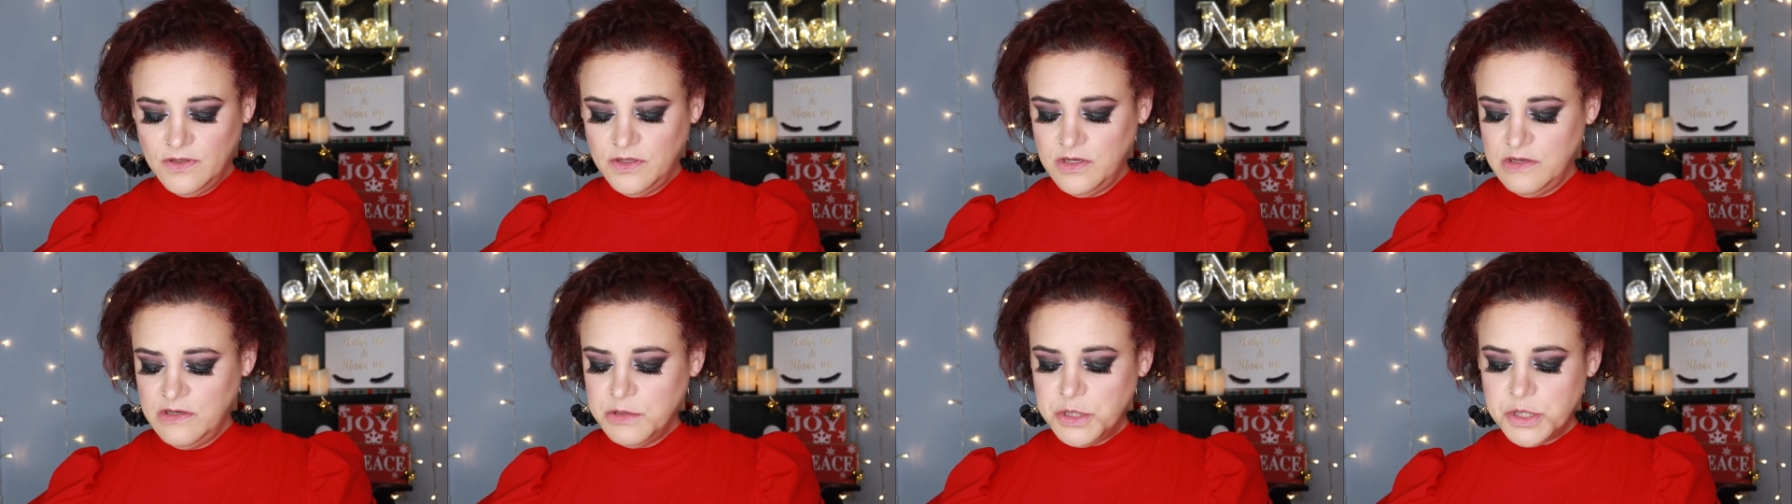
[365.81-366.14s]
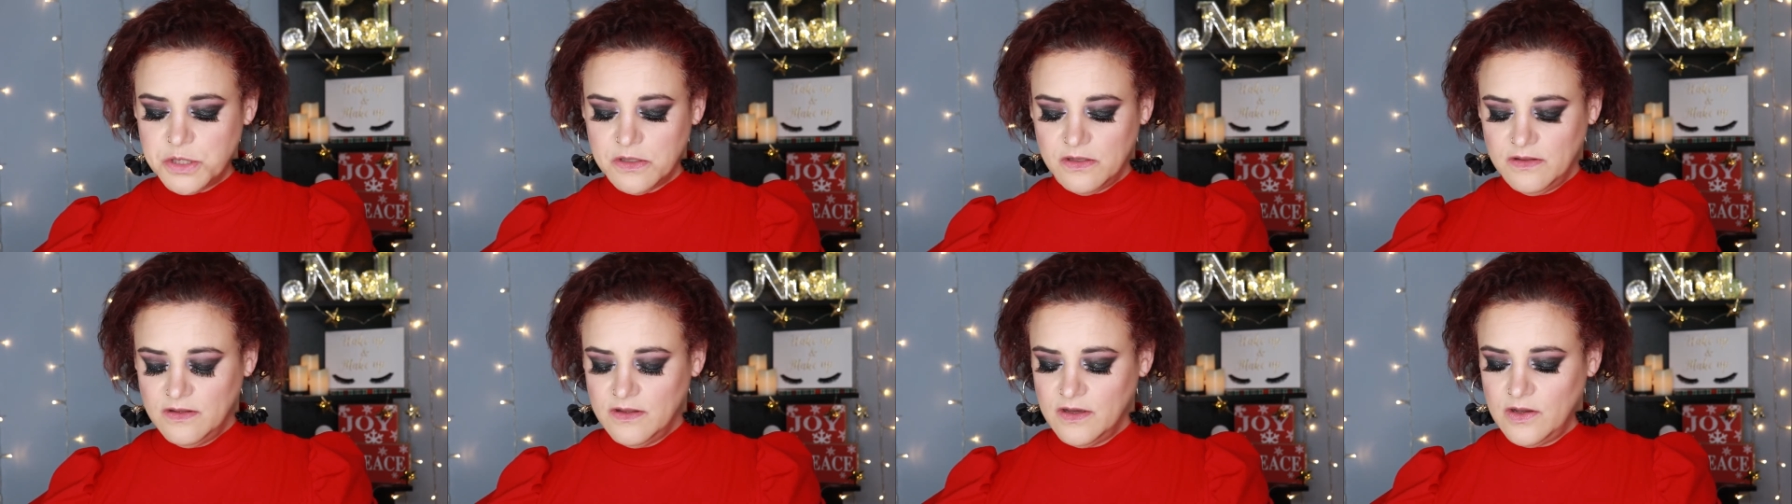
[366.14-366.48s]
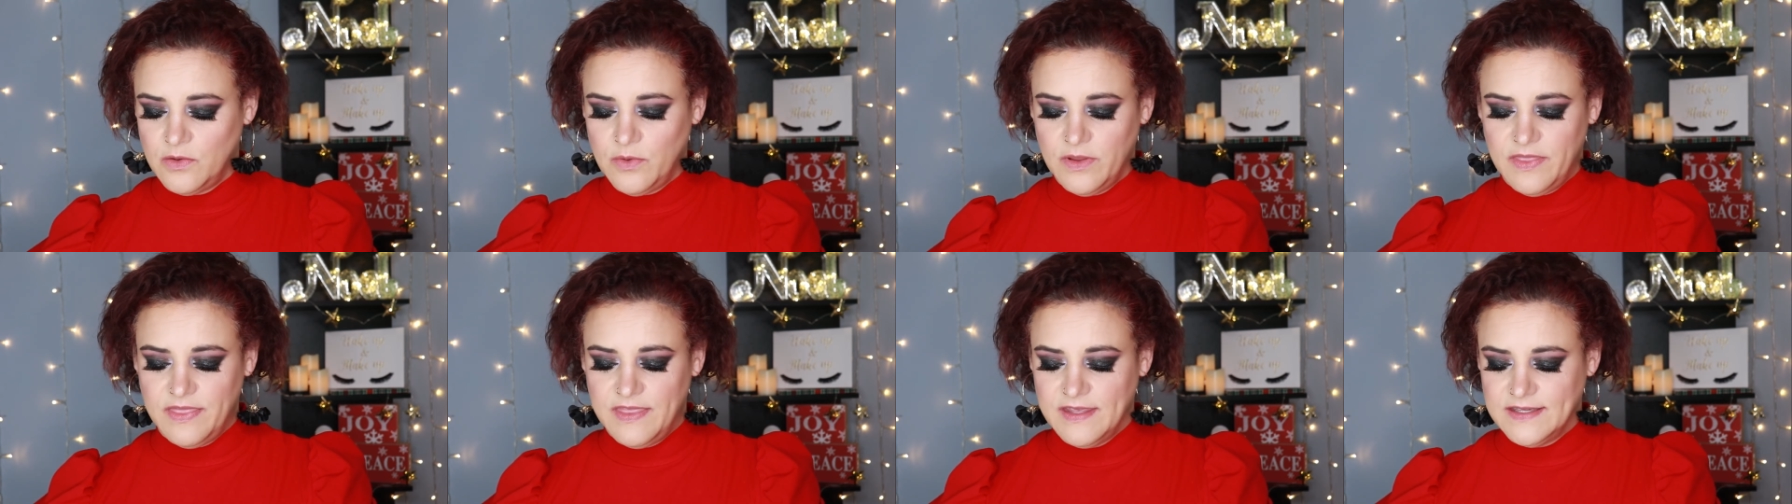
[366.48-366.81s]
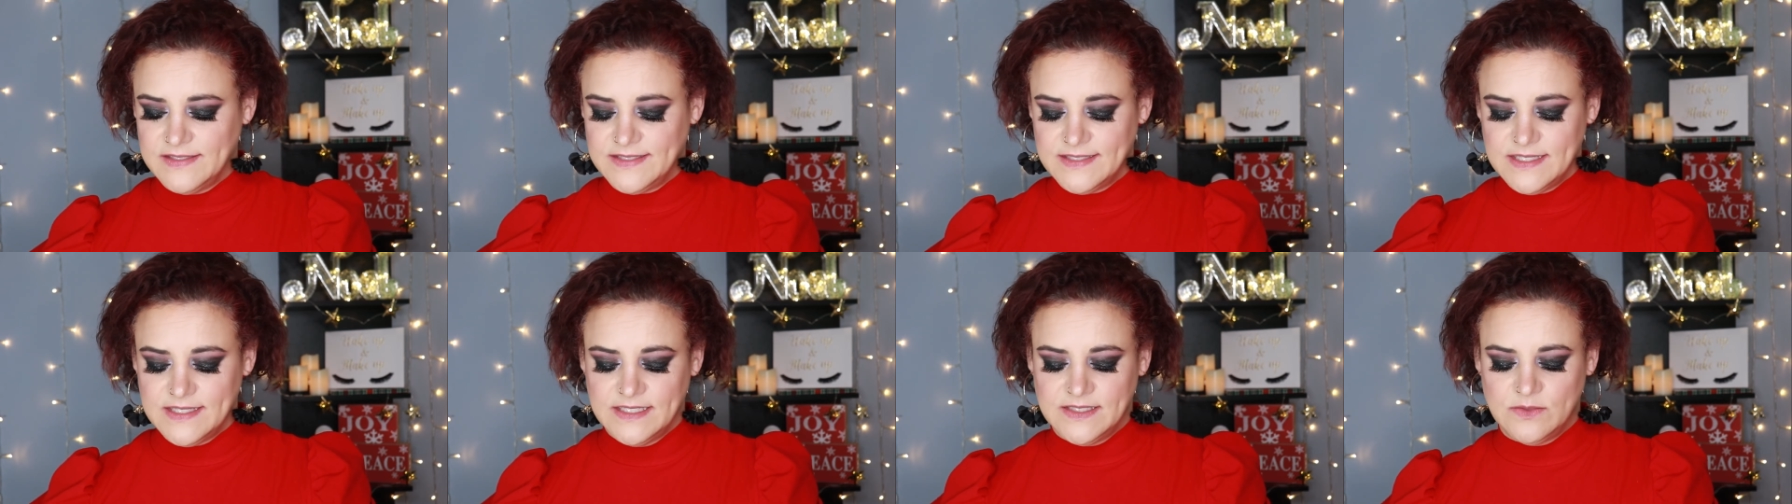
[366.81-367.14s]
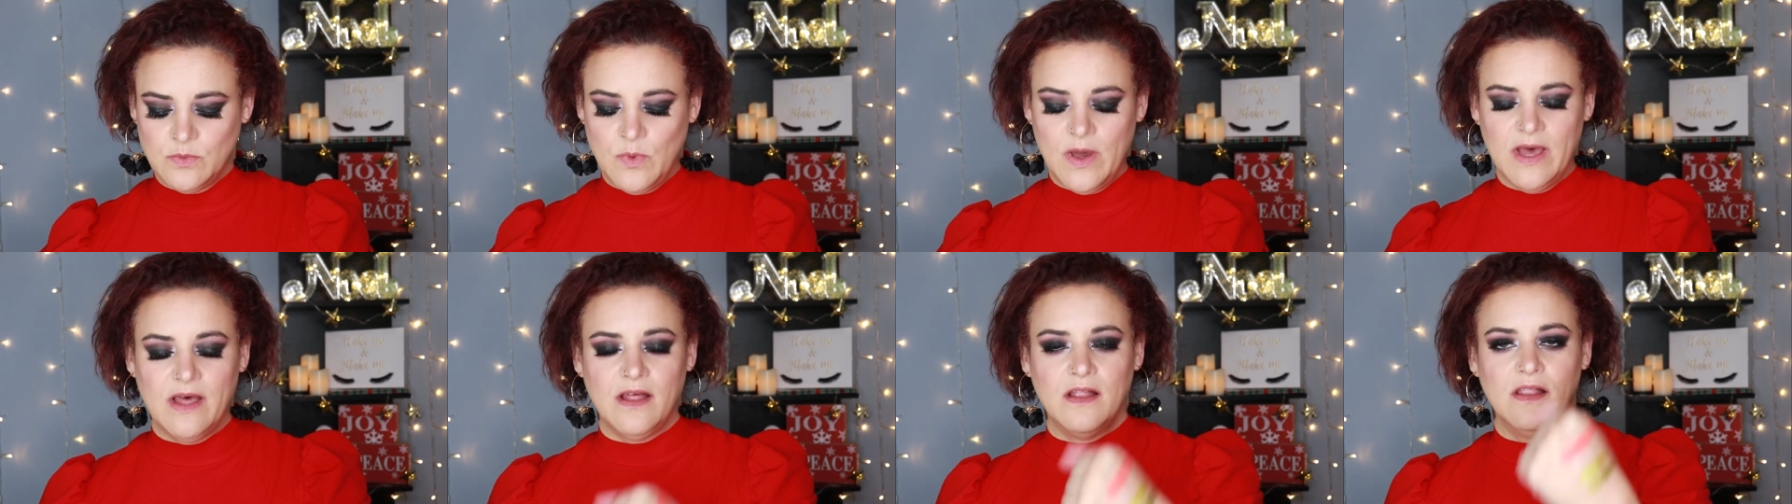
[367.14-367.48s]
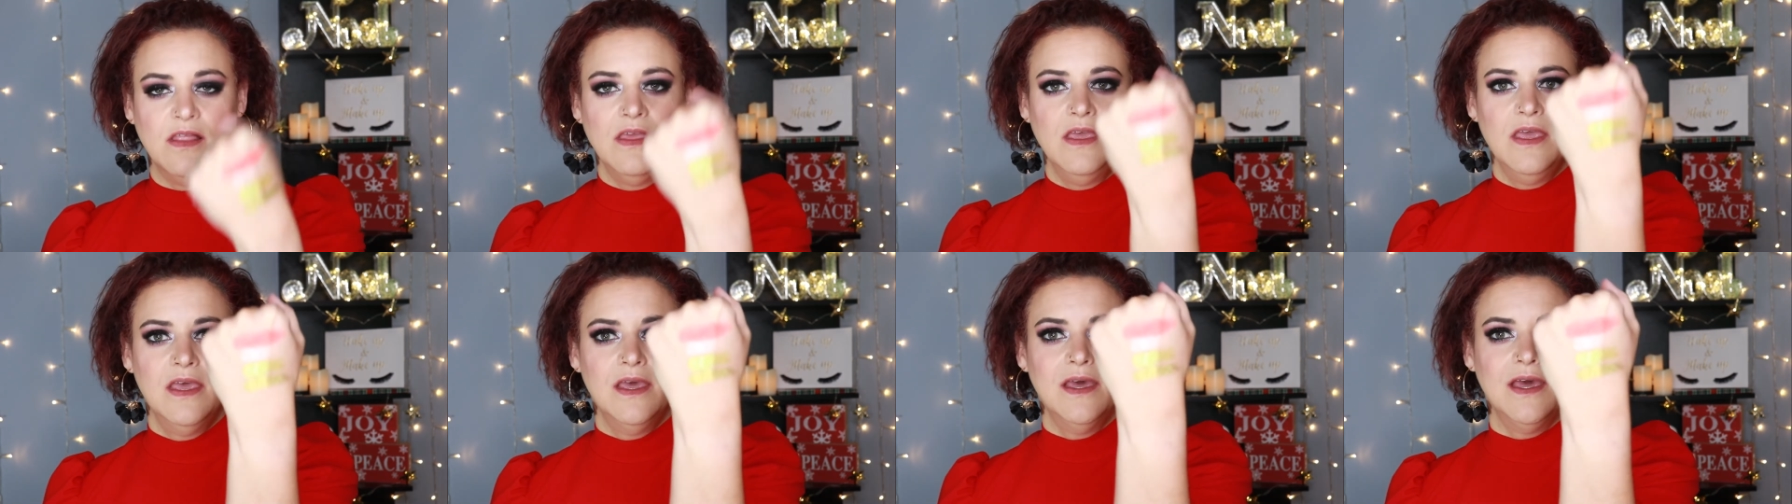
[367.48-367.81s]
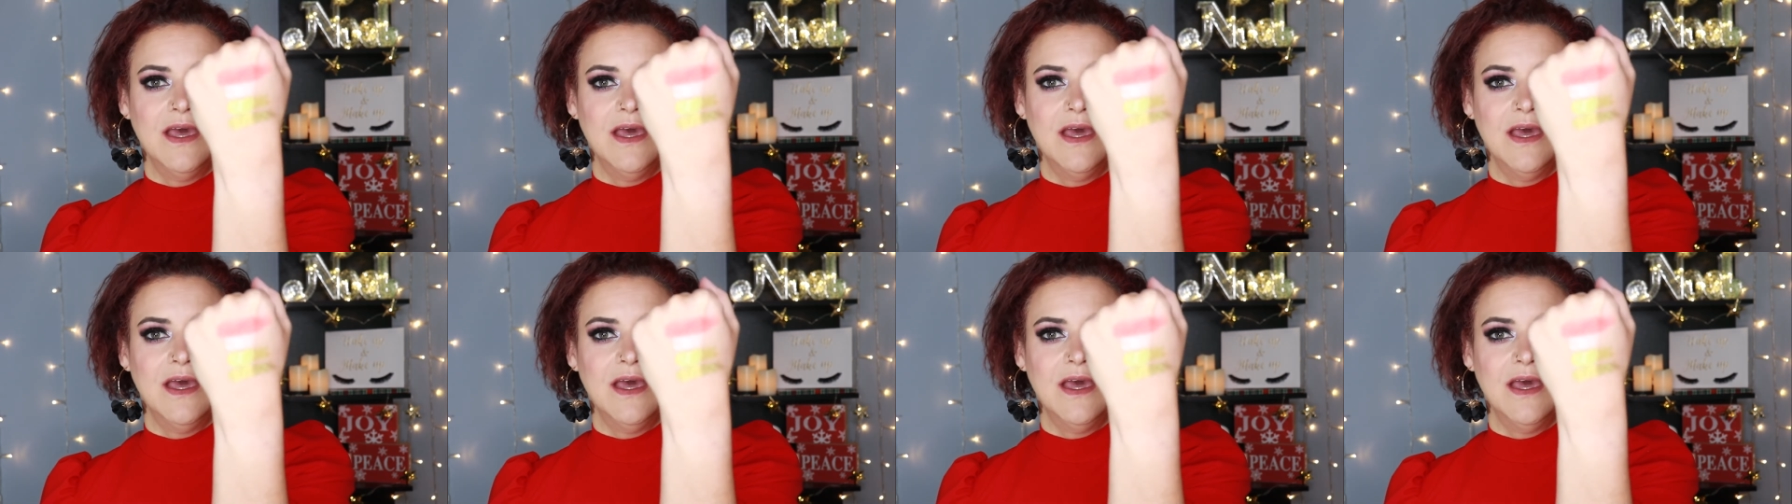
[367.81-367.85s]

neutral look with this as well.